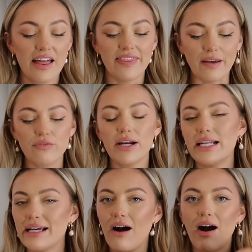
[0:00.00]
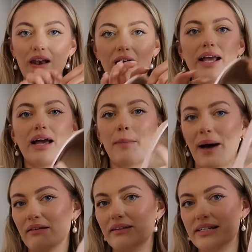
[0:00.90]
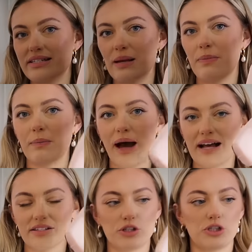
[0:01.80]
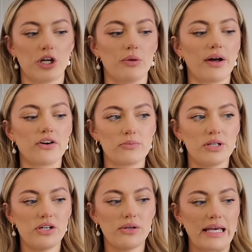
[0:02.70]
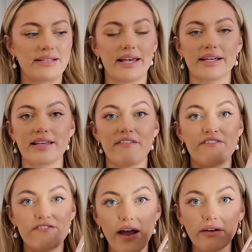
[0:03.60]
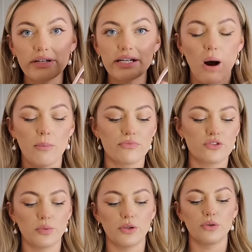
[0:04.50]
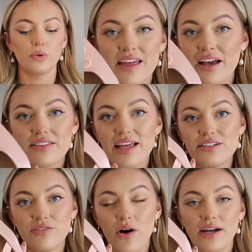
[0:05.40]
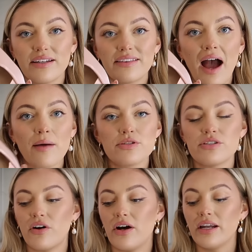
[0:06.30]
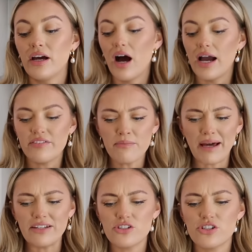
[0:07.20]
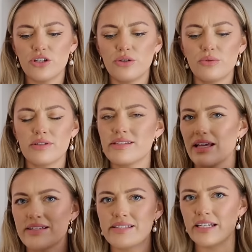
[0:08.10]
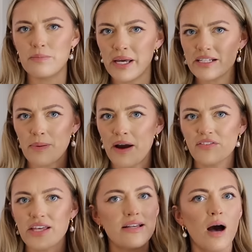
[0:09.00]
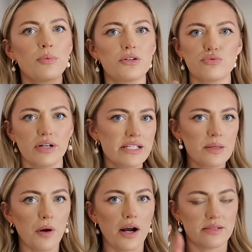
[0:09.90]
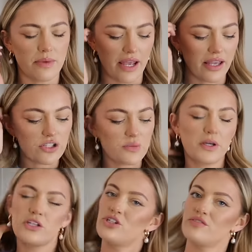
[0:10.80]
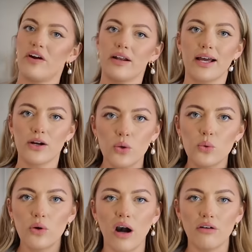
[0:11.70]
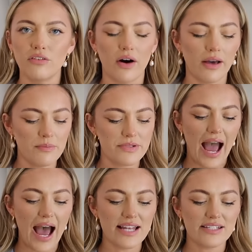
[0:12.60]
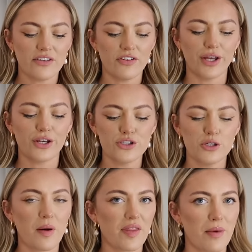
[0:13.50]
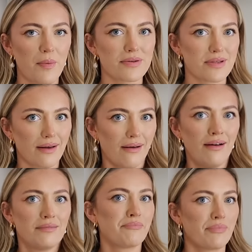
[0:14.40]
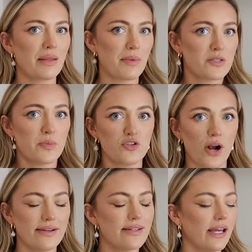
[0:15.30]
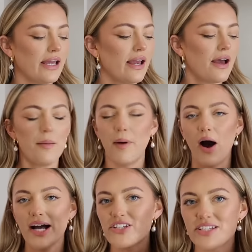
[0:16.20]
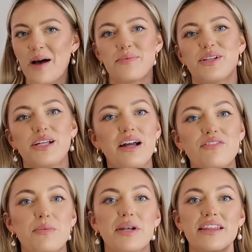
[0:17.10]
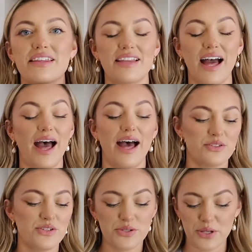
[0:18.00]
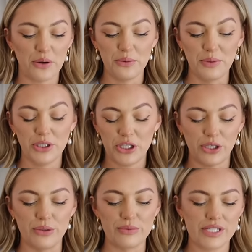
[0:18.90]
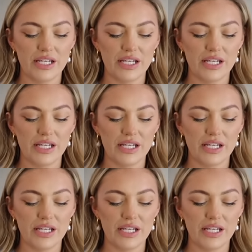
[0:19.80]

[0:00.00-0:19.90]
They really are like a ballerina slipper, but as a shoe. I got them in a UK 6. They're very comfortable. They're divine. They're absolutely divine. I even managed to, like, Sid picked a pair of these up, which really surprised me, just because she's very, like, cool girl vibes. And I feel like because she picked them up, I was like, oh, they must be trendy. But I just absolutely love them, and I think they're so cute.